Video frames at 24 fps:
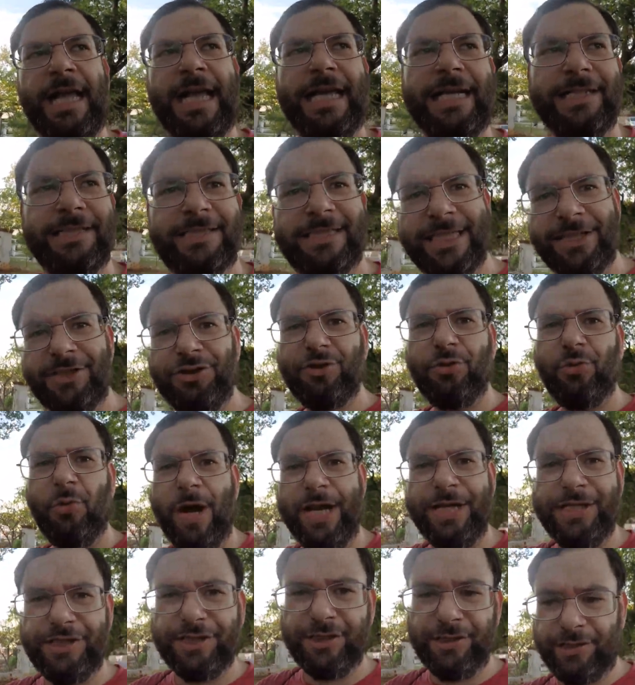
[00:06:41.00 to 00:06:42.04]
in a
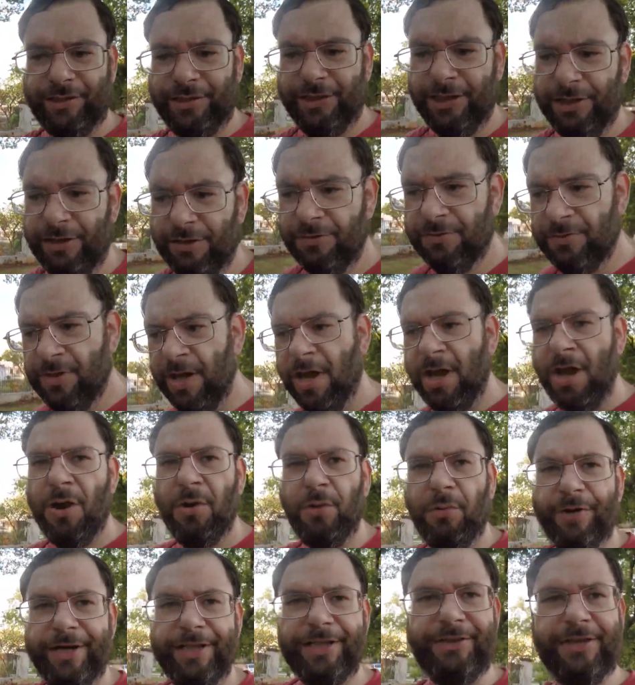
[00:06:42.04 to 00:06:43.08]
situation, you know,
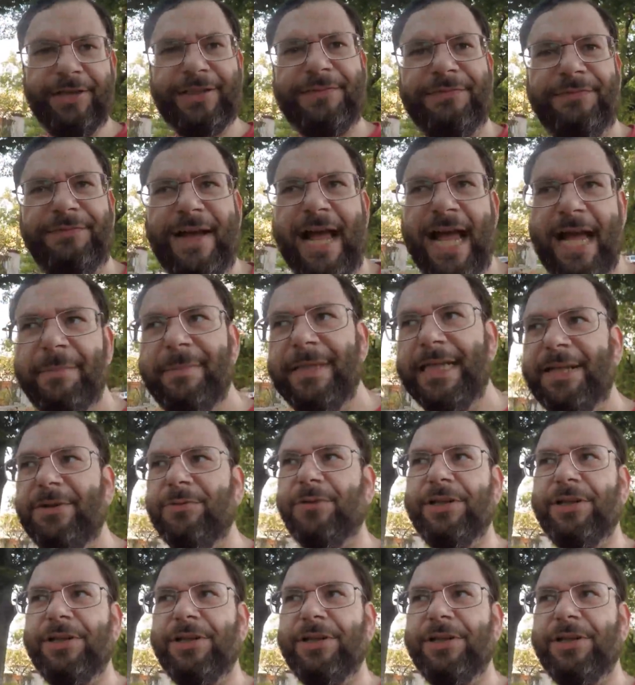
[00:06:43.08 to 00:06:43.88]
whether it's family,